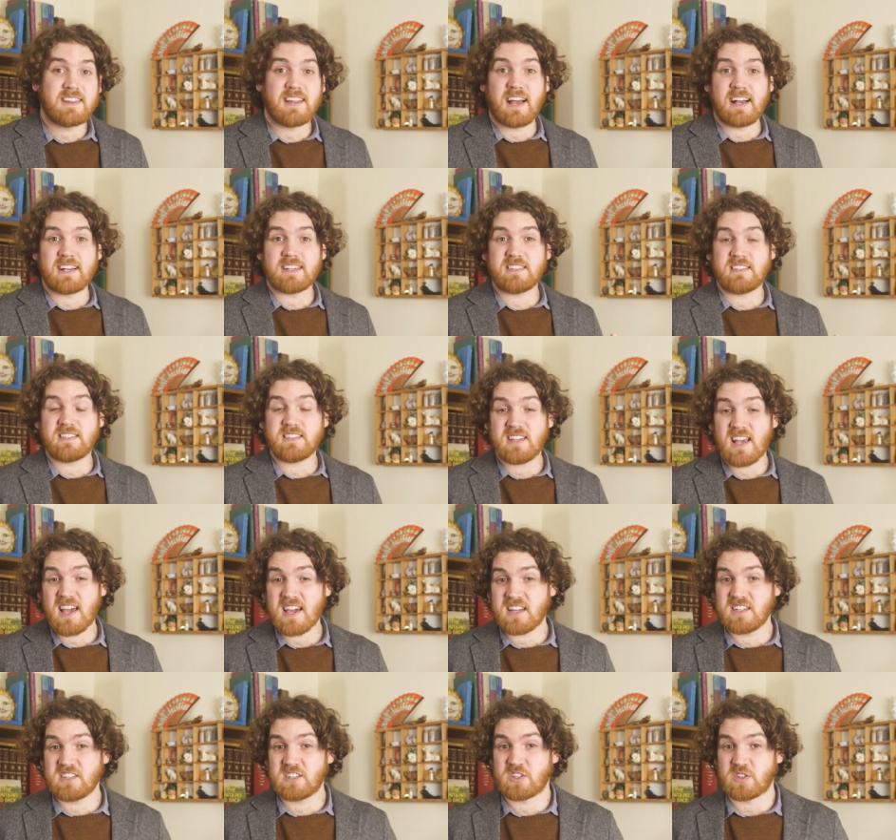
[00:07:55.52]
their
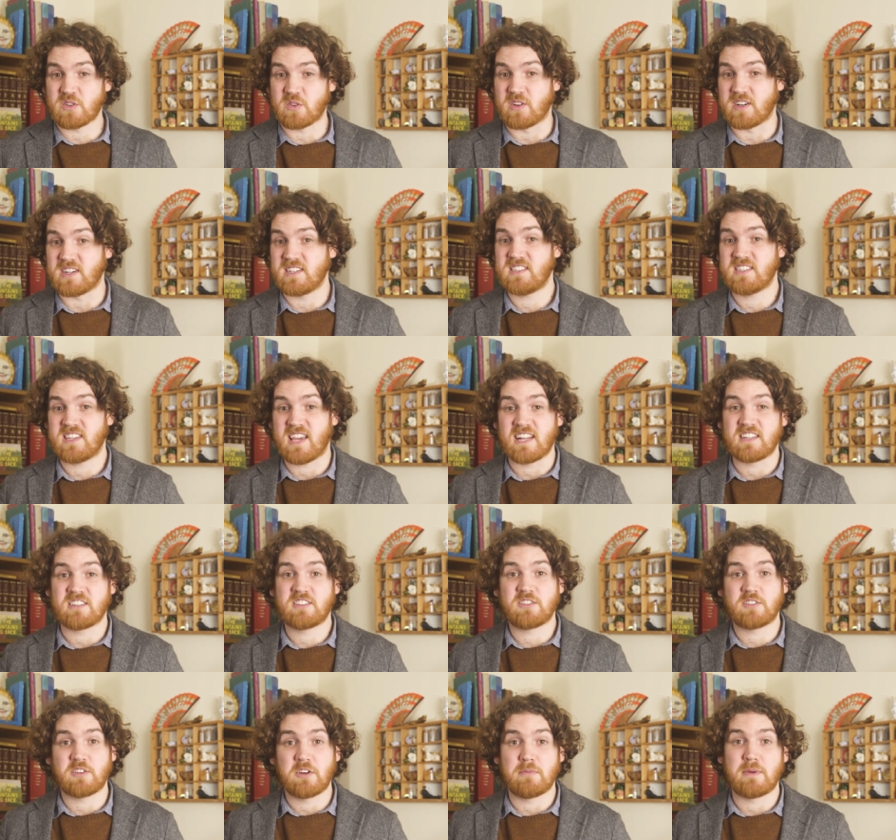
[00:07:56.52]
second choice gets
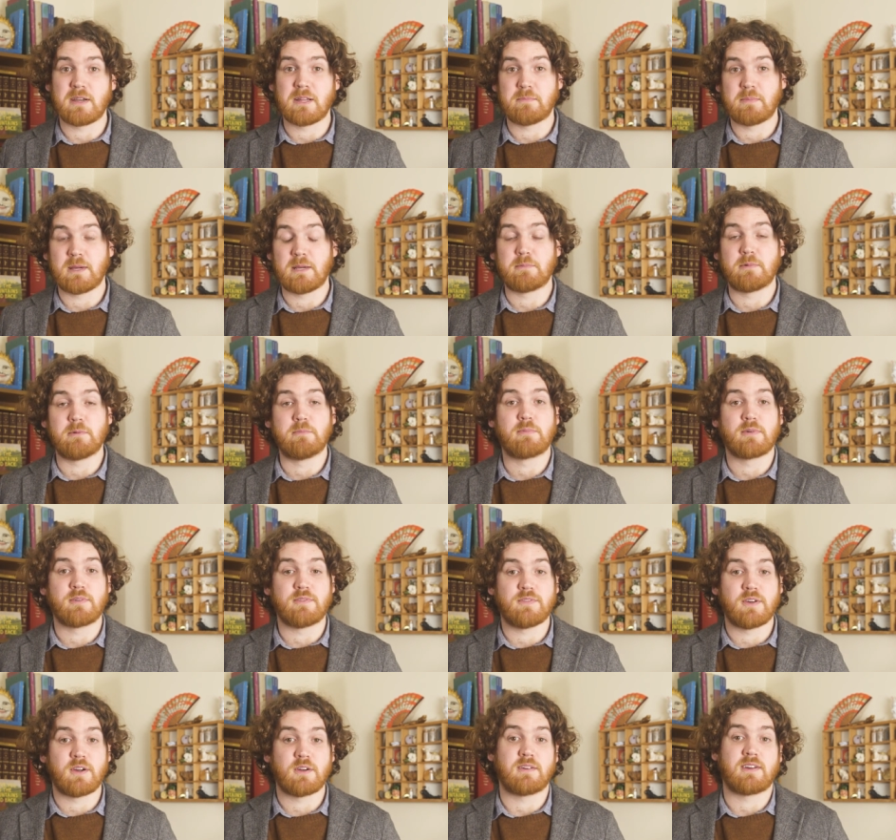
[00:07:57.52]
so many people
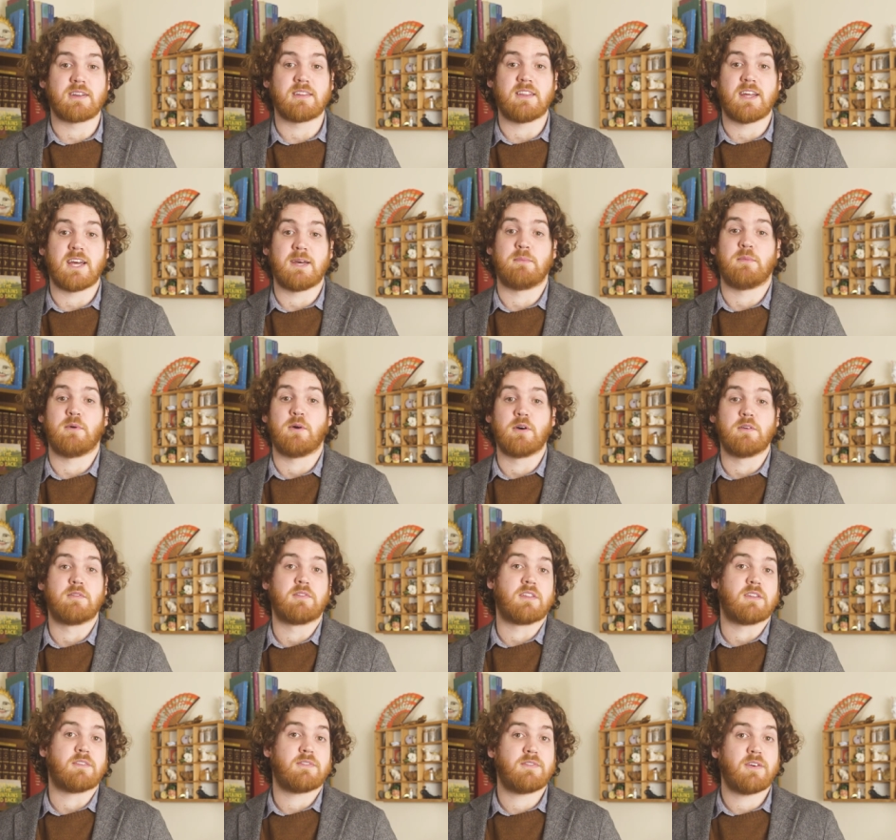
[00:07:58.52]
preferring them
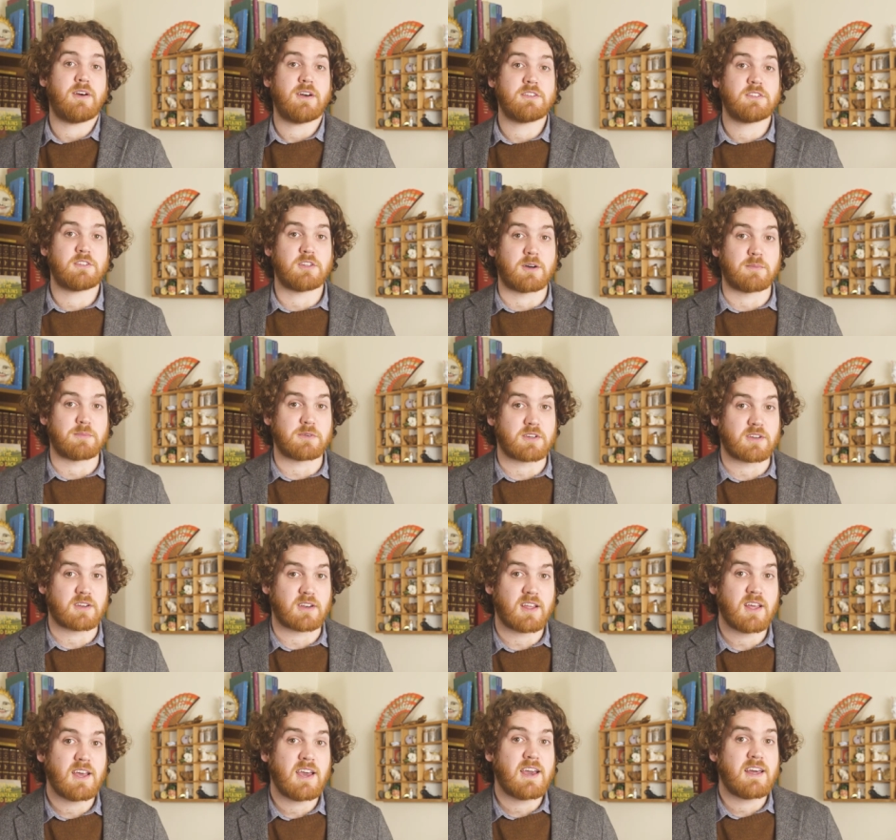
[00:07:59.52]
over the first
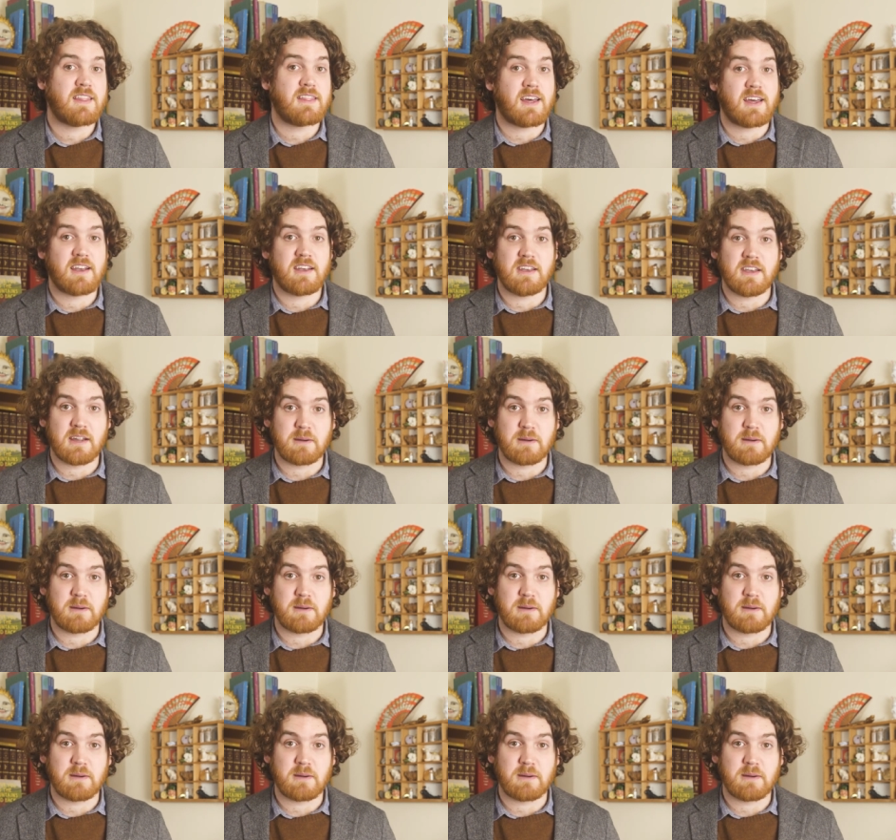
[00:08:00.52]
option that